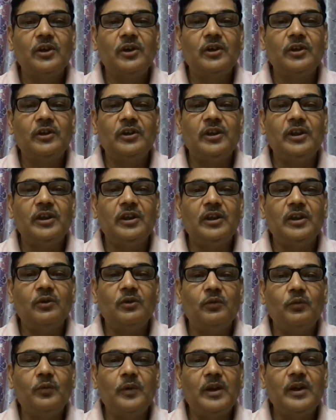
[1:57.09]
the
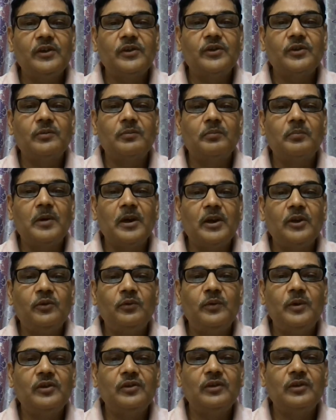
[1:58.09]
ways by
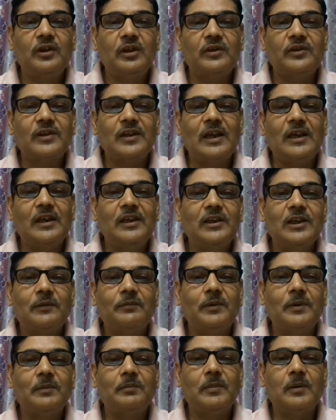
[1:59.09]
which the size of
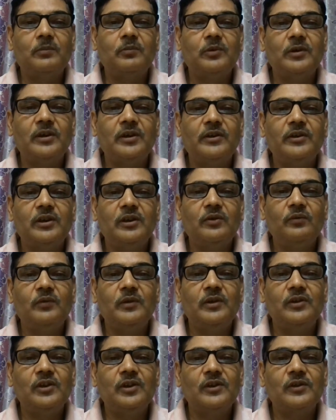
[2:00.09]
a population
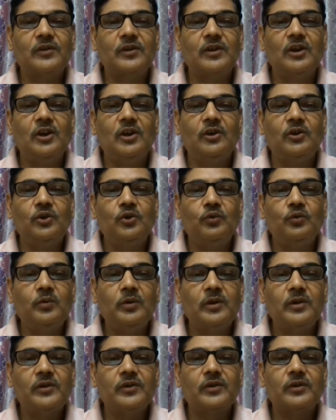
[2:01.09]
which is
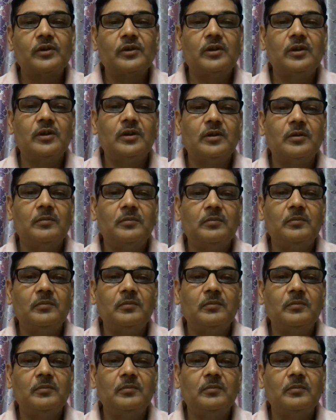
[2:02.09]
towards uh,